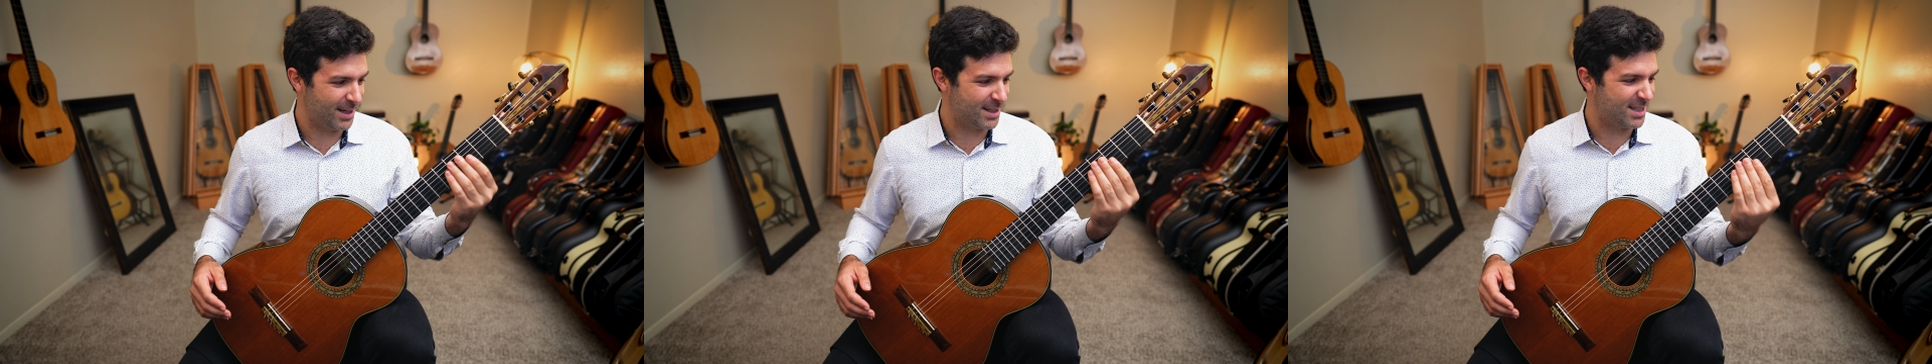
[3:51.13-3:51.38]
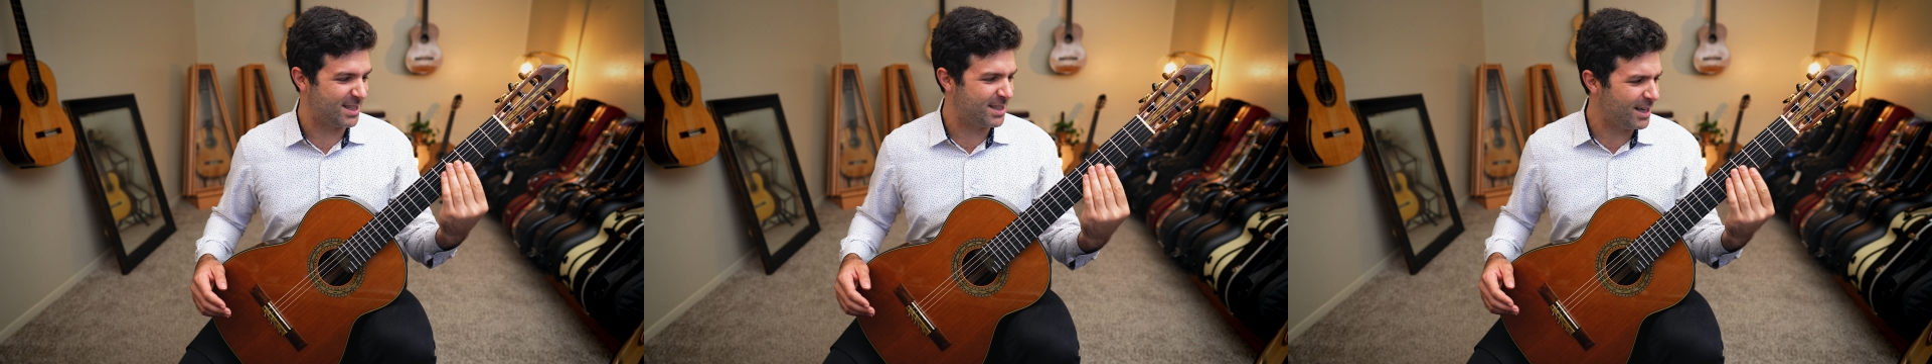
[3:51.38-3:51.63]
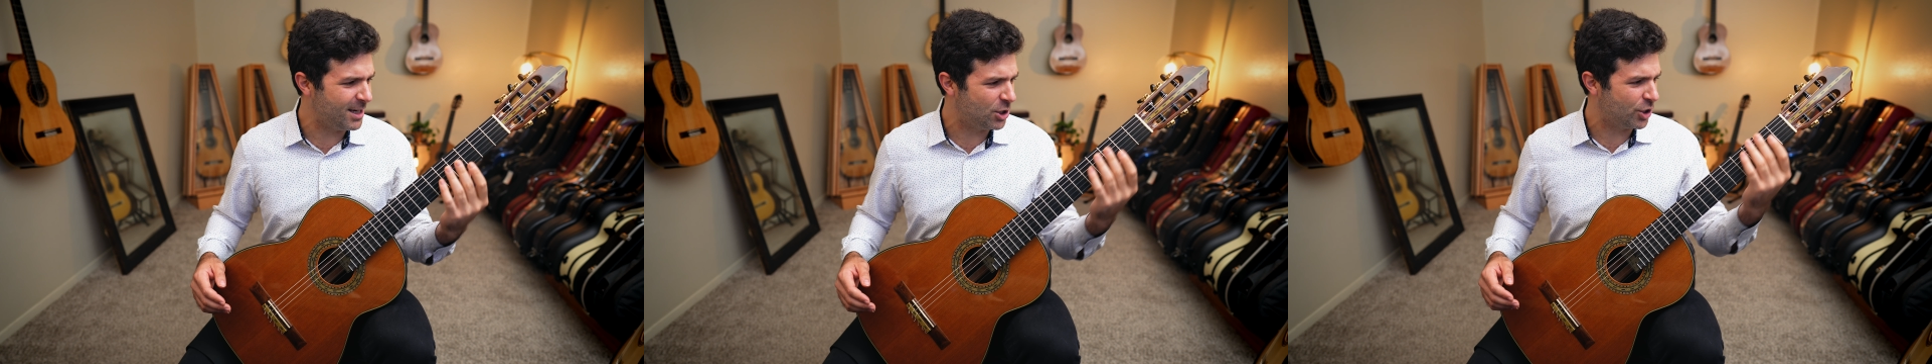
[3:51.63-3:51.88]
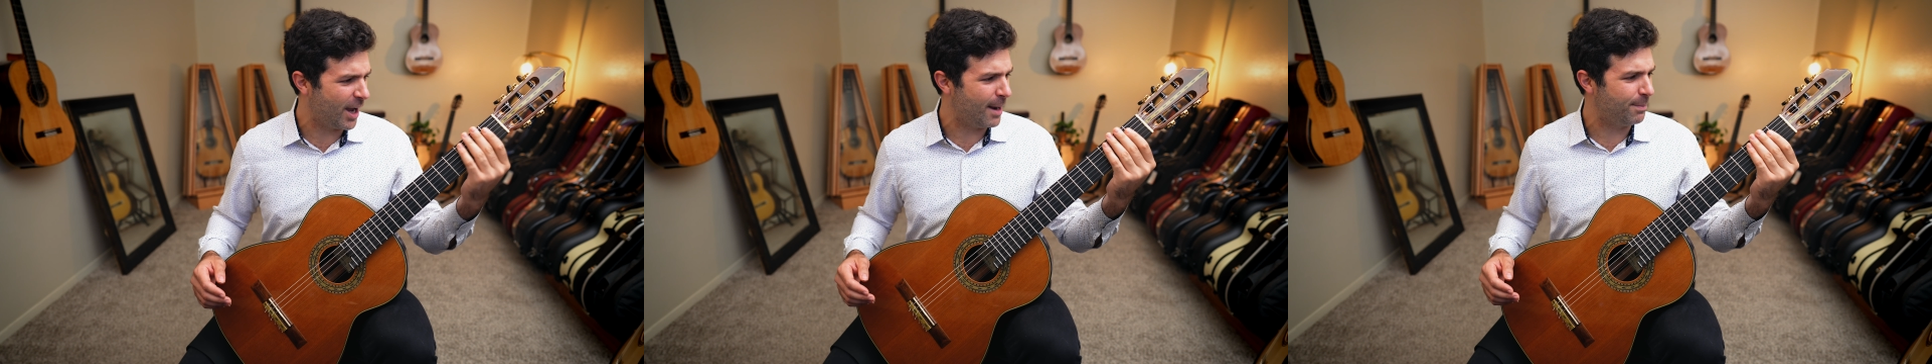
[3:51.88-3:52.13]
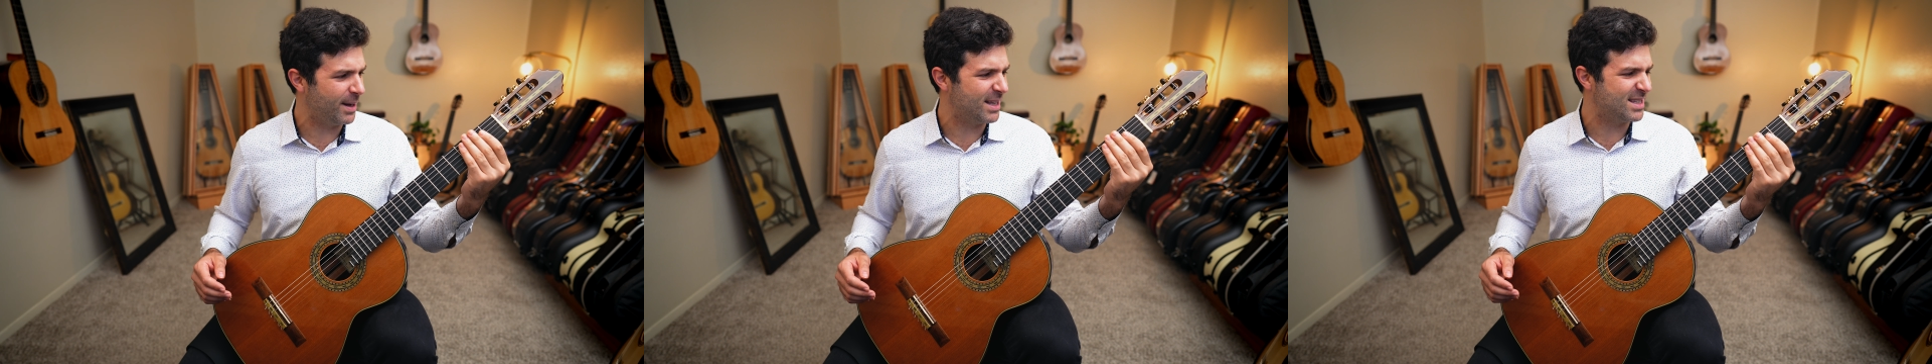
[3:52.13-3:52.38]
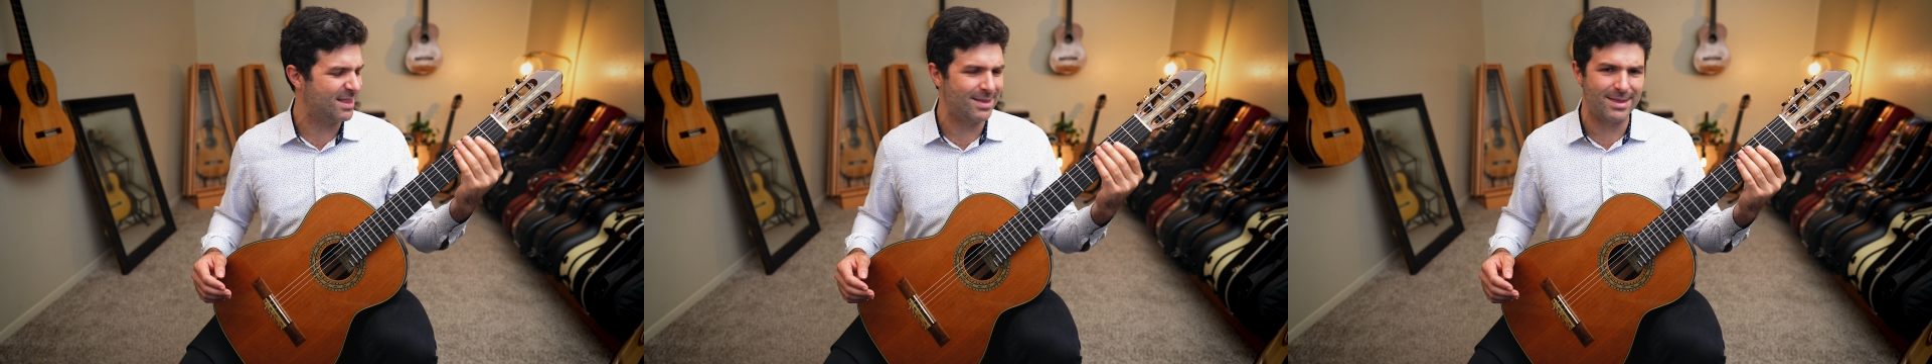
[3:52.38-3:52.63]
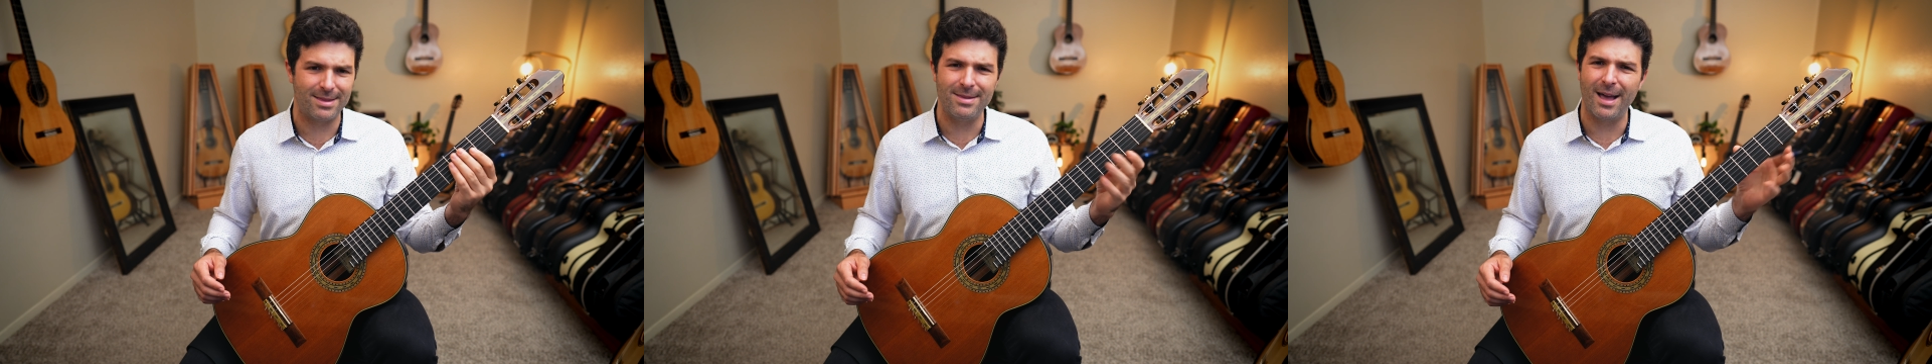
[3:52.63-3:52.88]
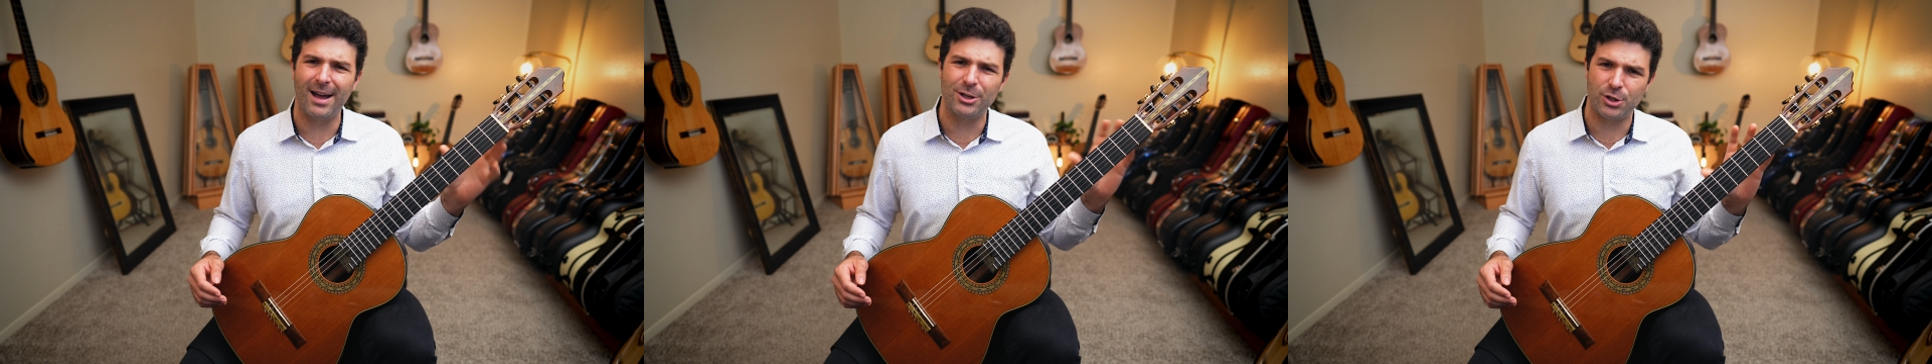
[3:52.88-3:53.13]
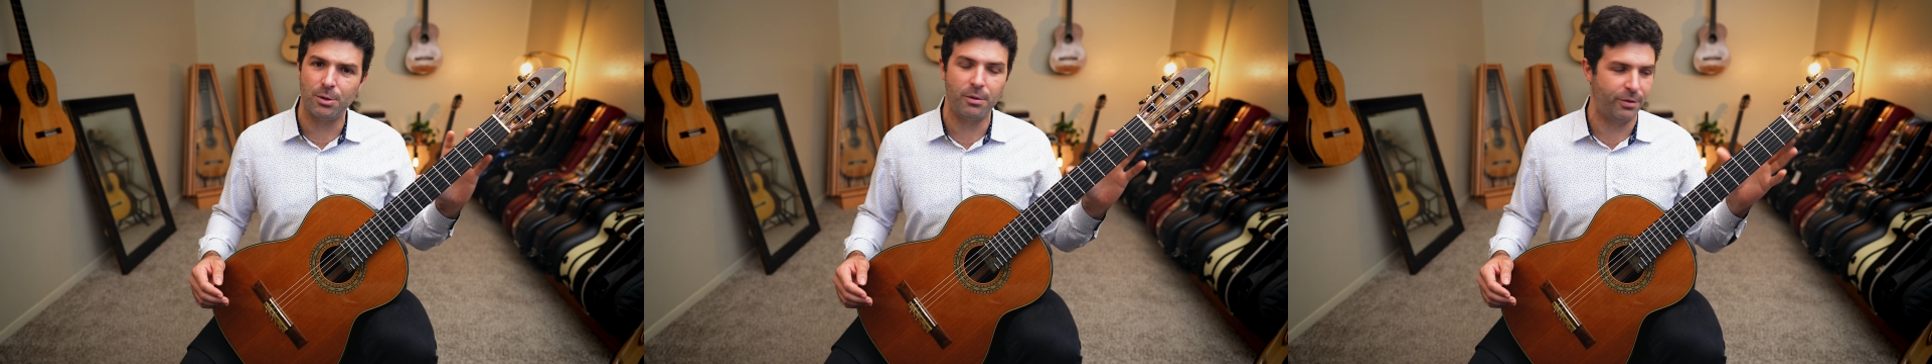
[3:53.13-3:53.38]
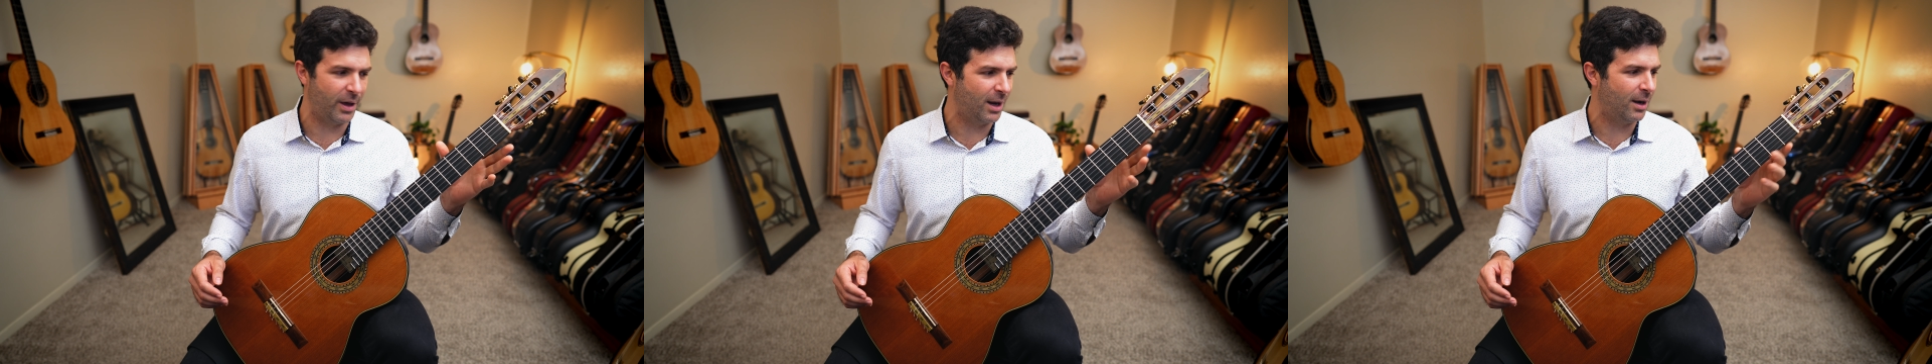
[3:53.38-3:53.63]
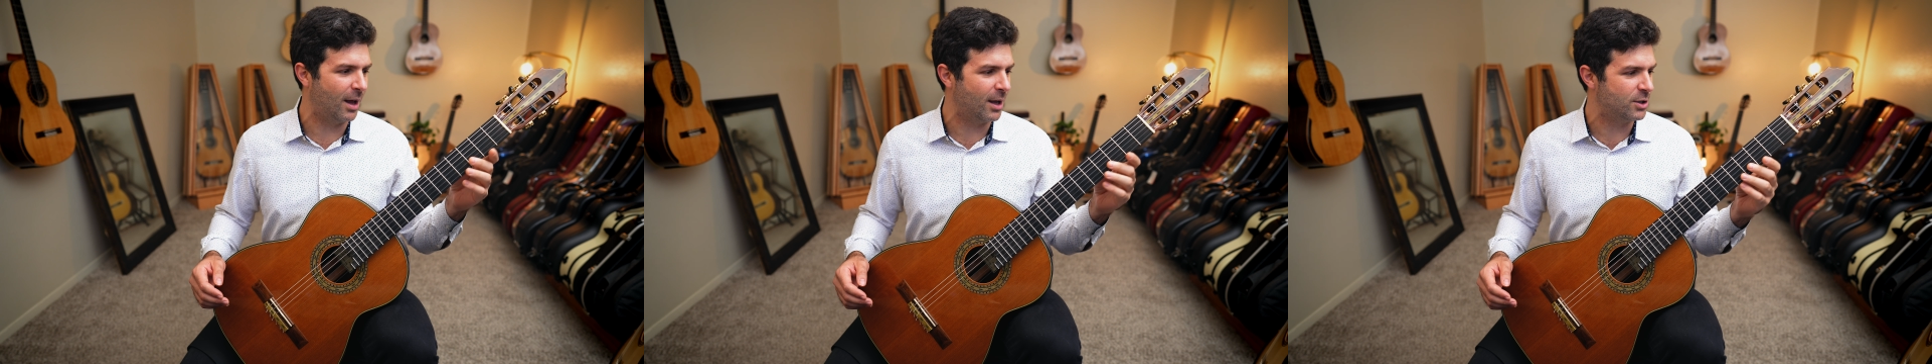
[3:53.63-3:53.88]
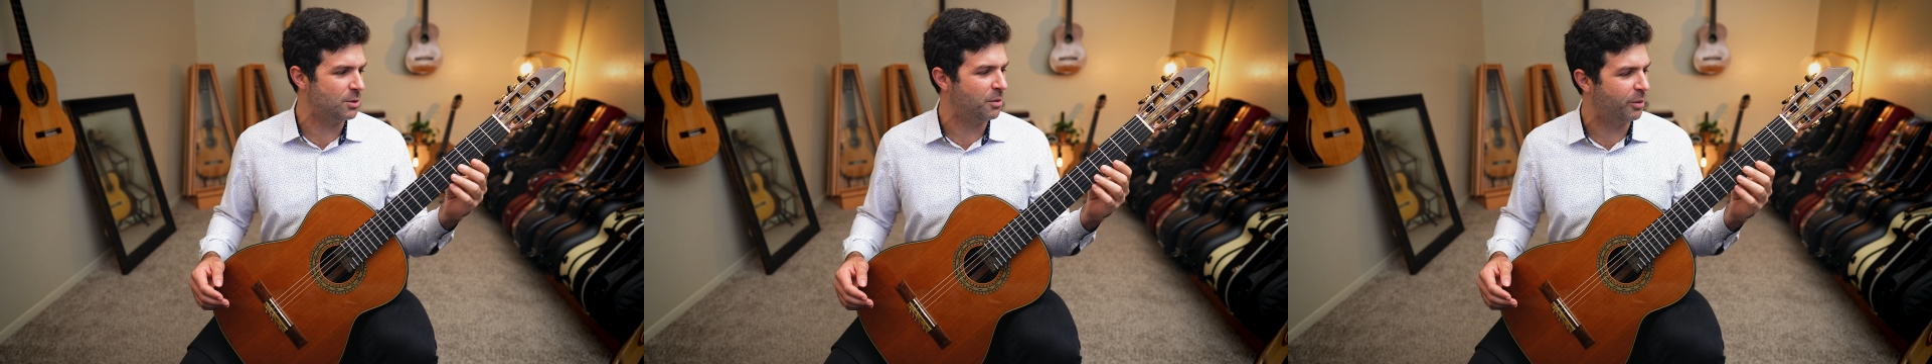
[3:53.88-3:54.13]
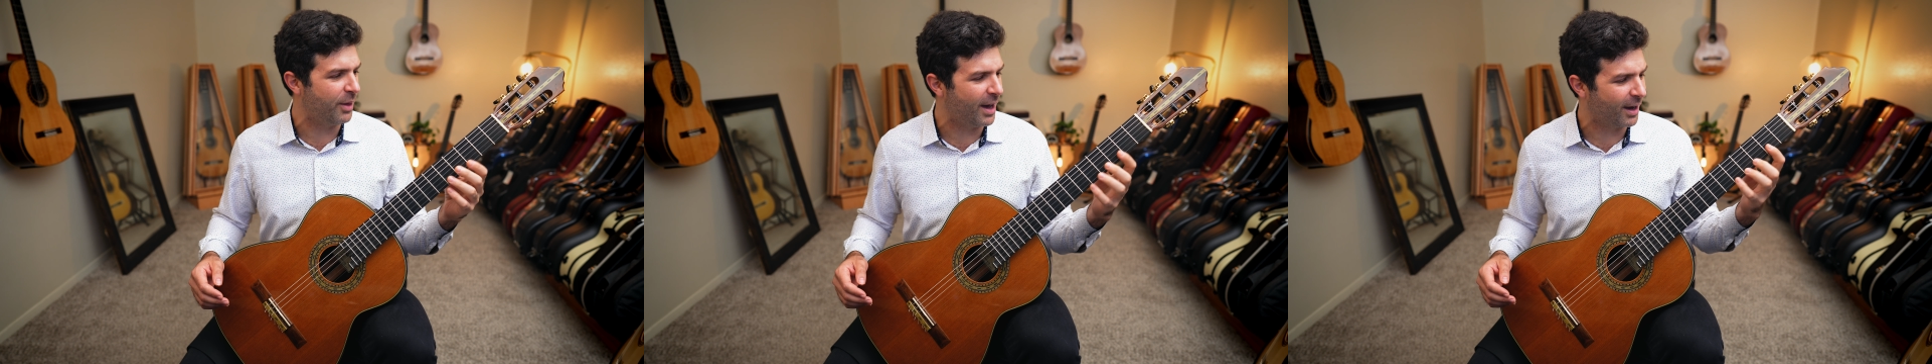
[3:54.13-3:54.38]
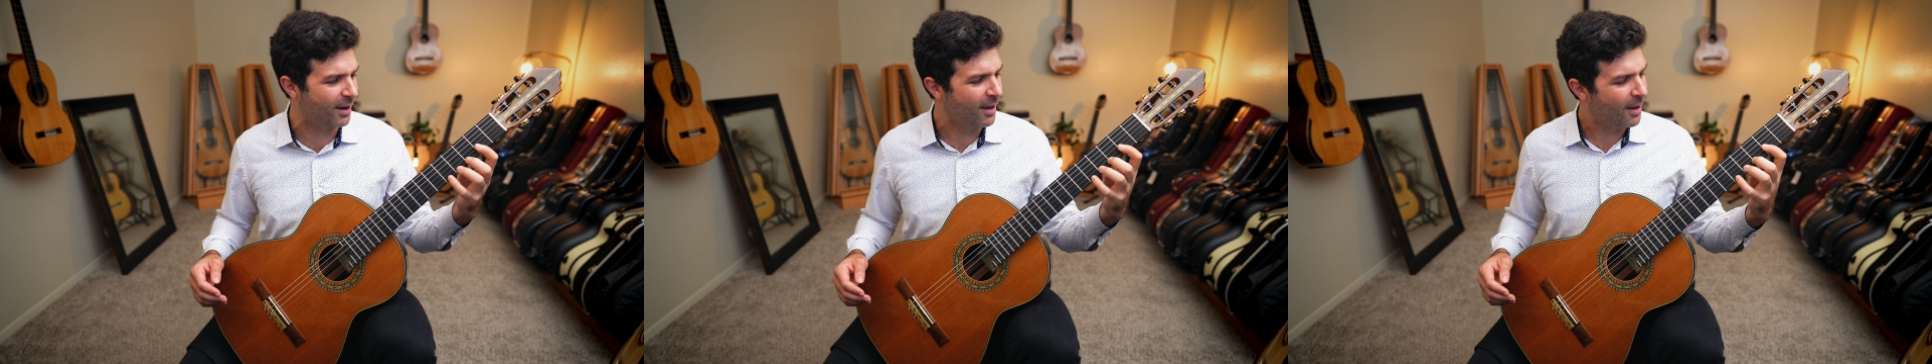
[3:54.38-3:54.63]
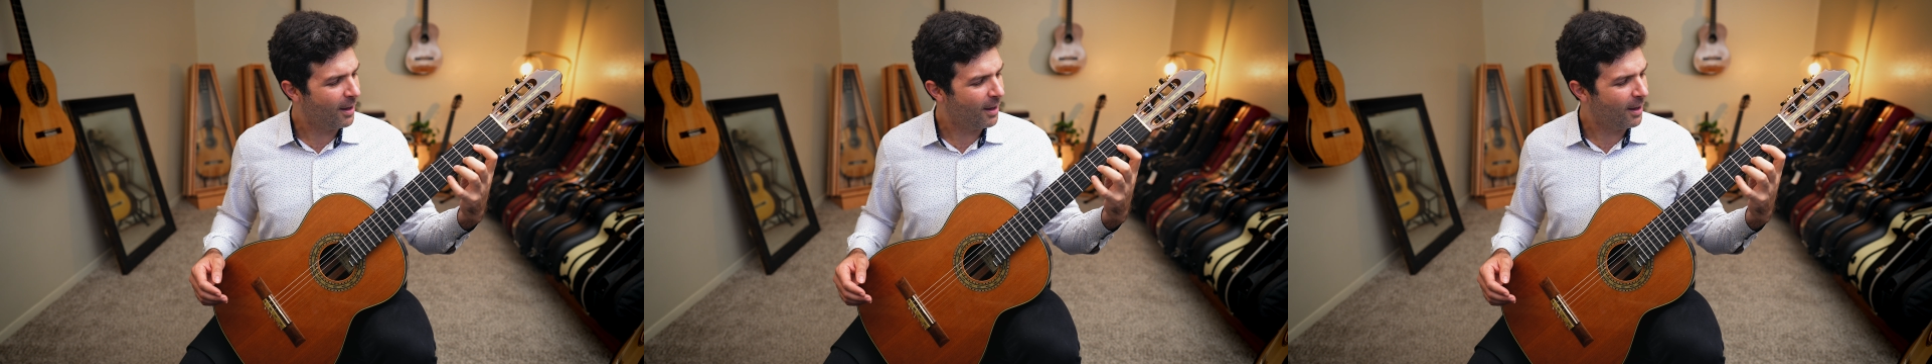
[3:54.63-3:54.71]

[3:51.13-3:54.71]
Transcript: It's C-shaped, it's not too thin, not too thick.